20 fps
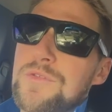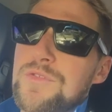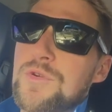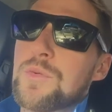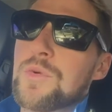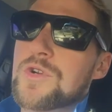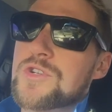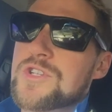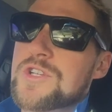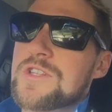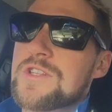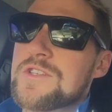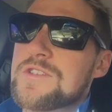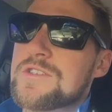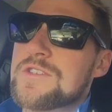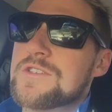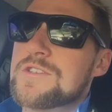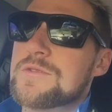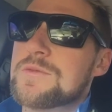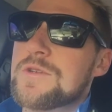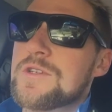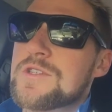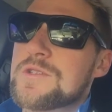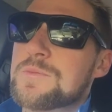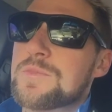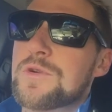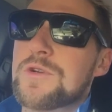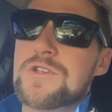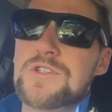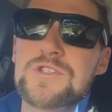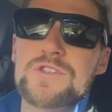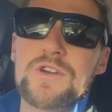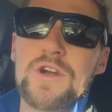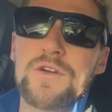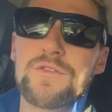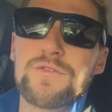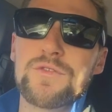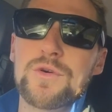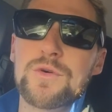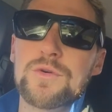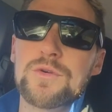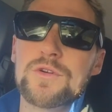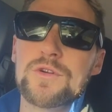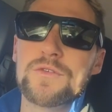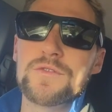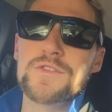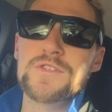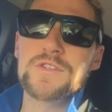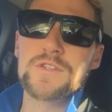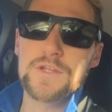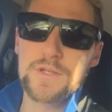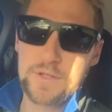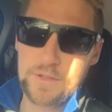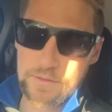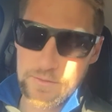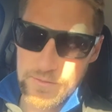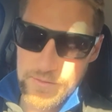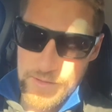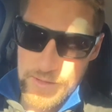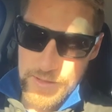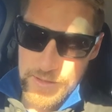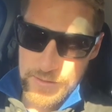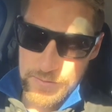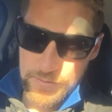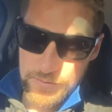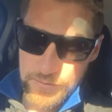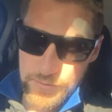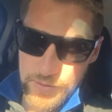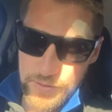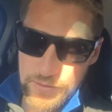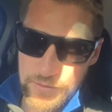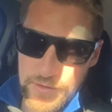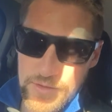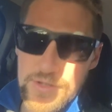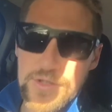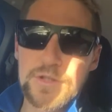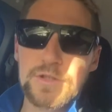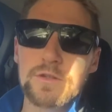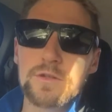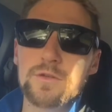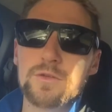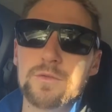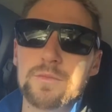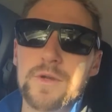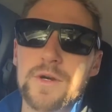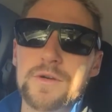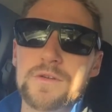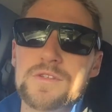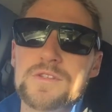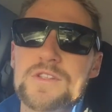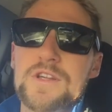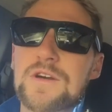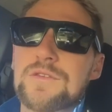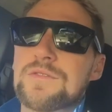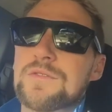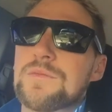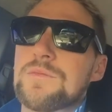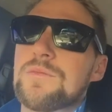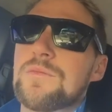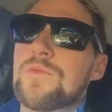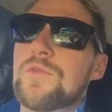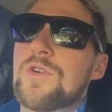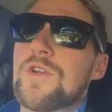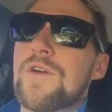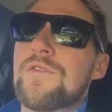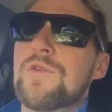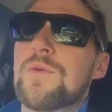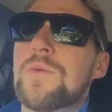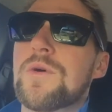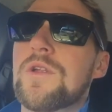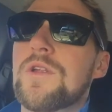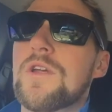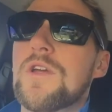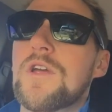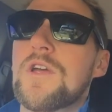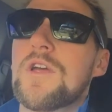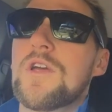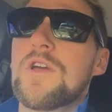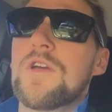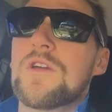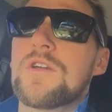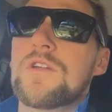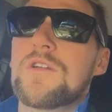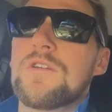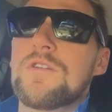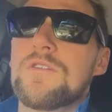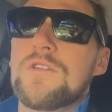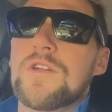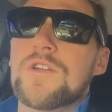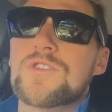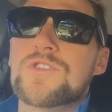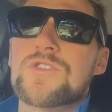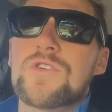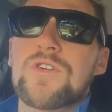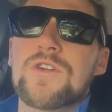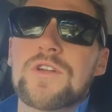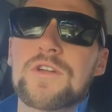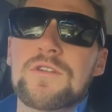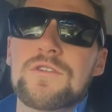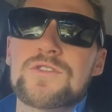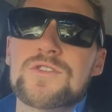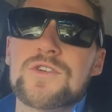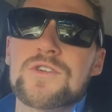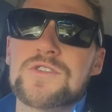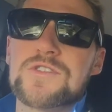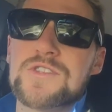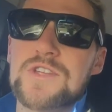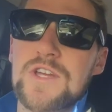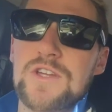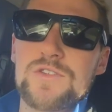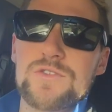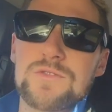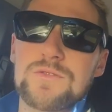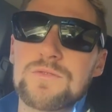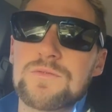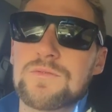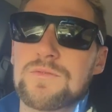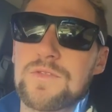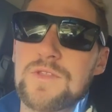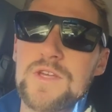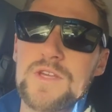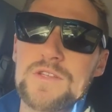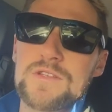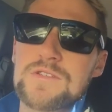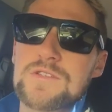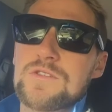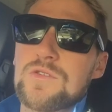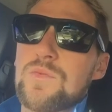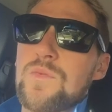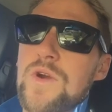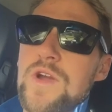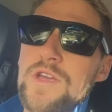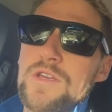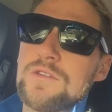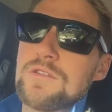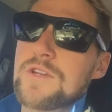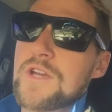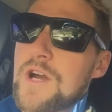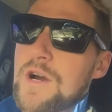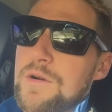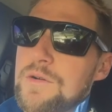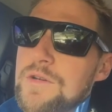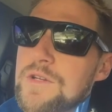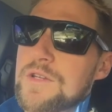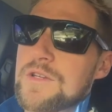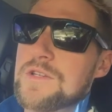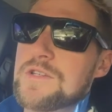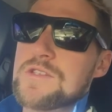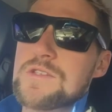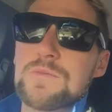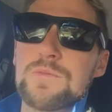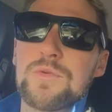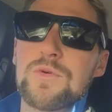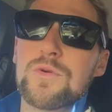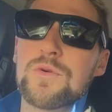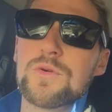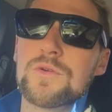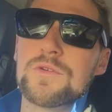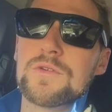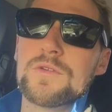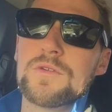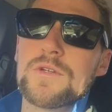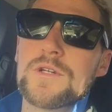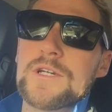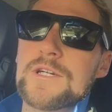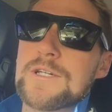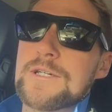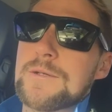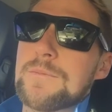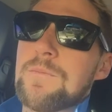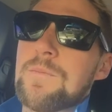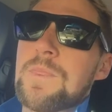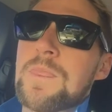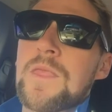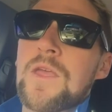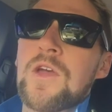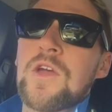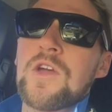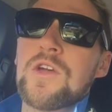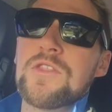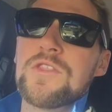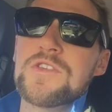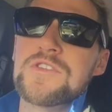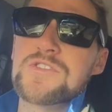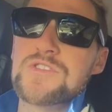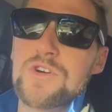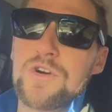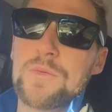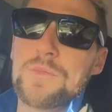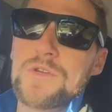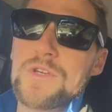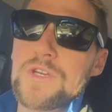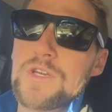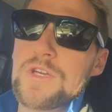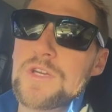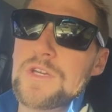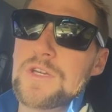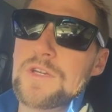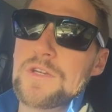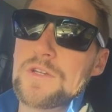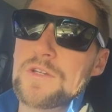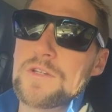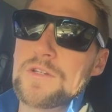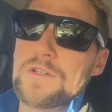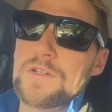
watching this, it's pretty straightforward, obviously, and you're into your lawn mowing stuff and whatever. But you know, trying to schedule things to where you're going is important. This time of year